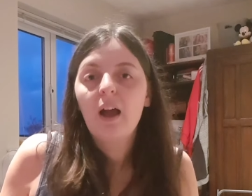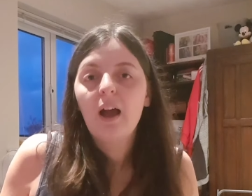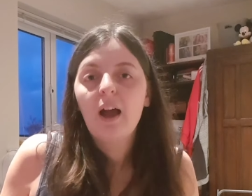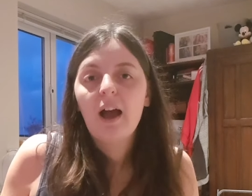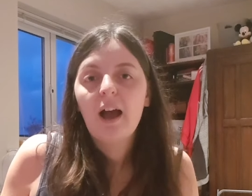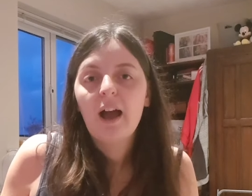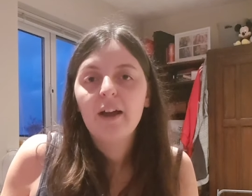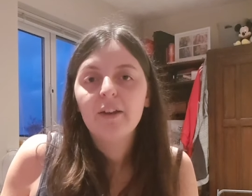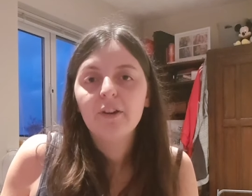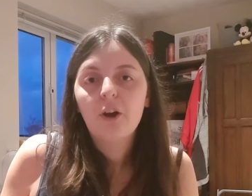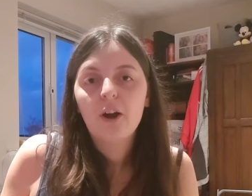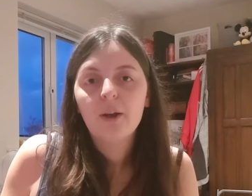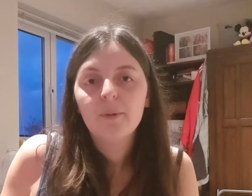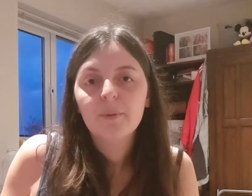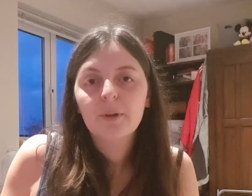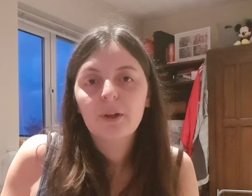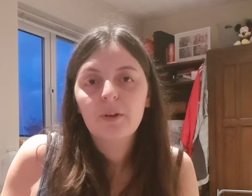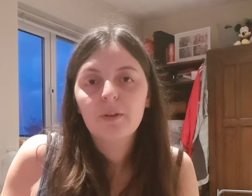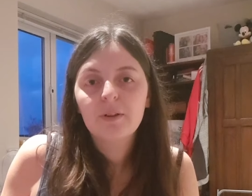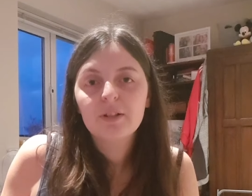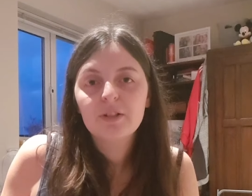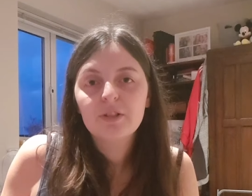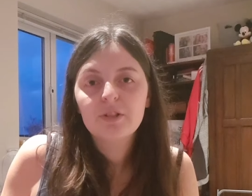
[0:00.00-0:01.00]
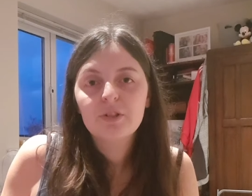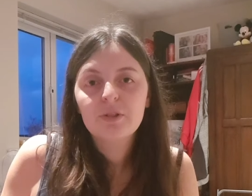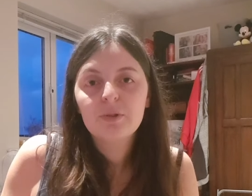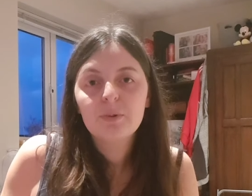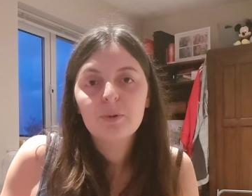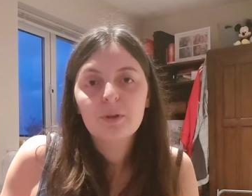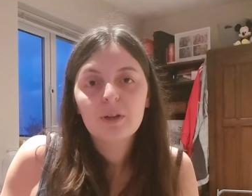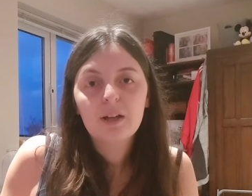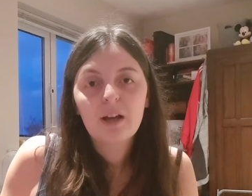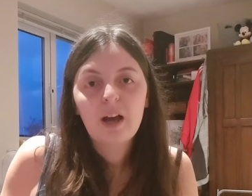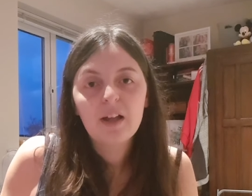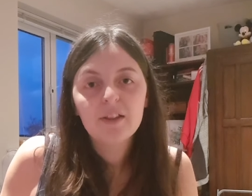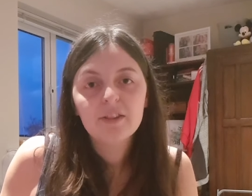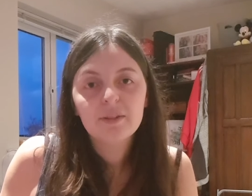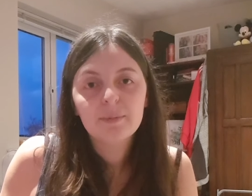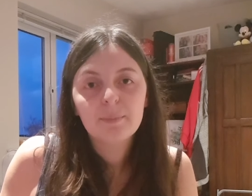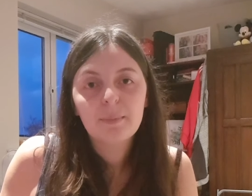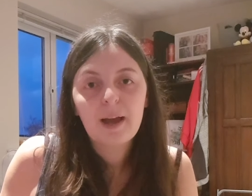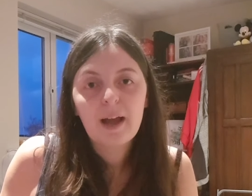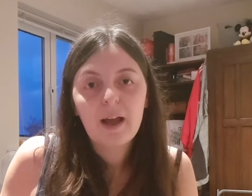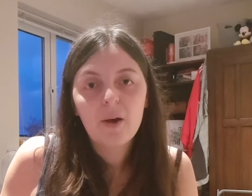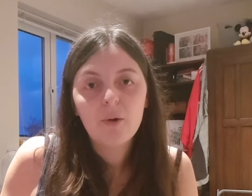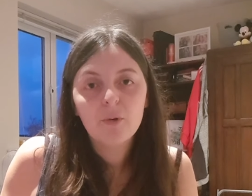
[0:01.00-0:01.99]
And I'm going to cut
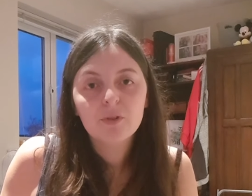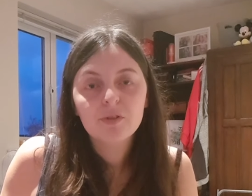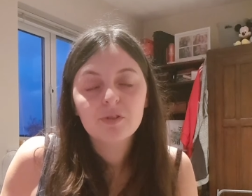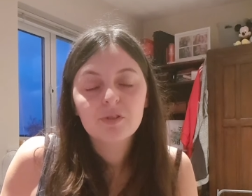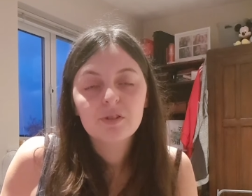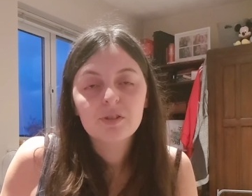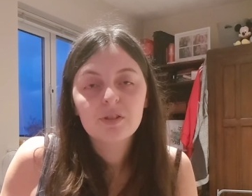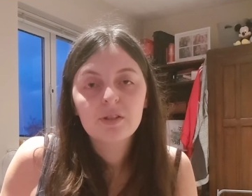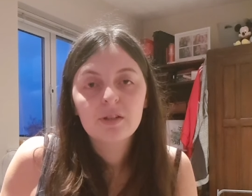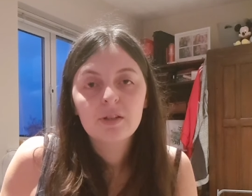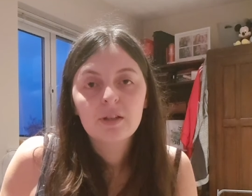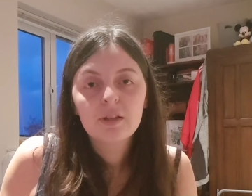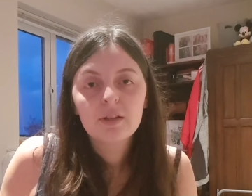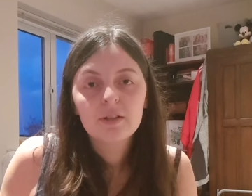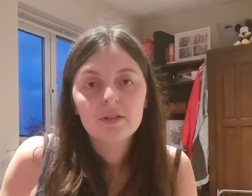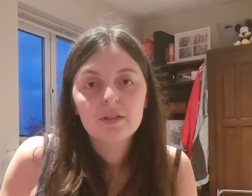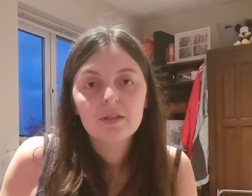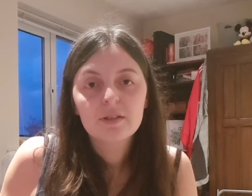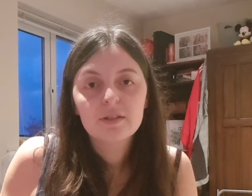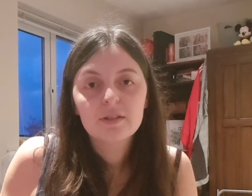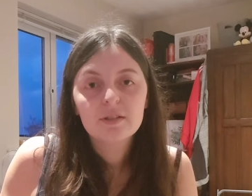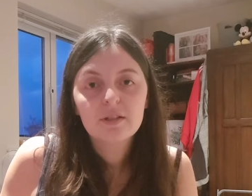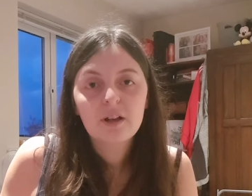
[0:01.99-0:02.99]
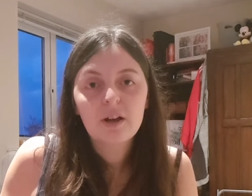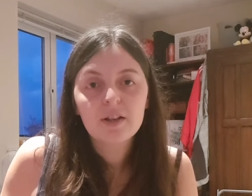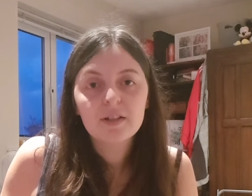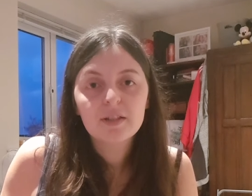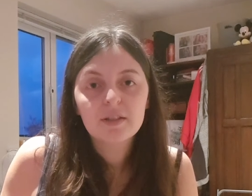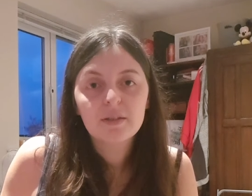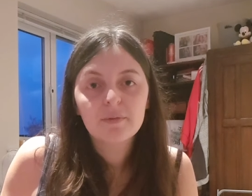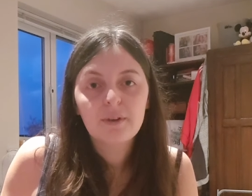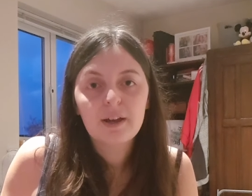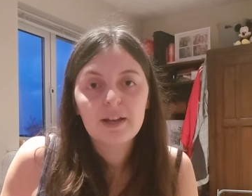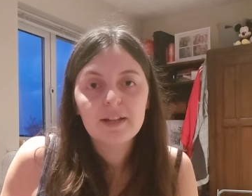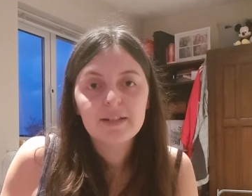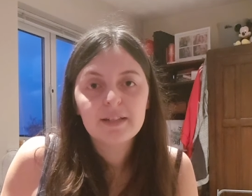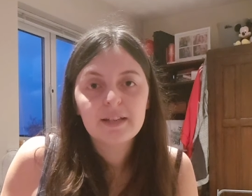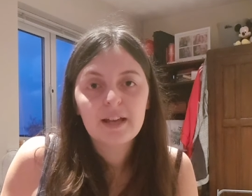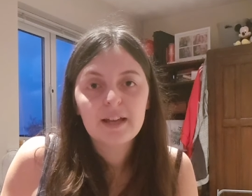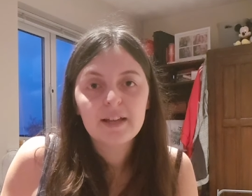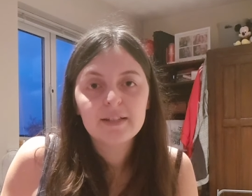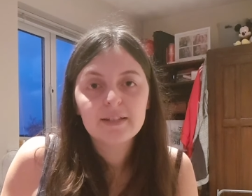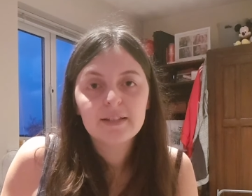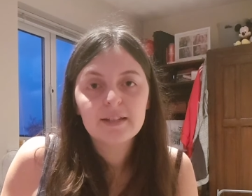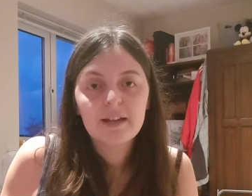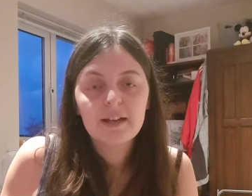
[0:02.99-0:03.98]
them out to the size of the
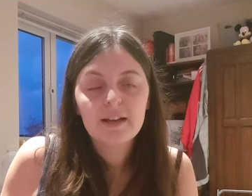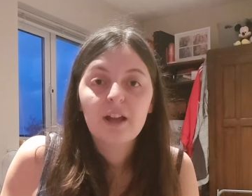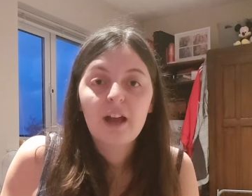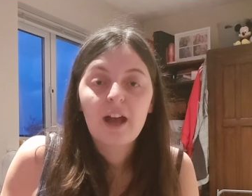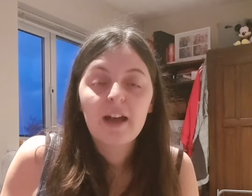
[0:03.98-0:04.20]
radiator.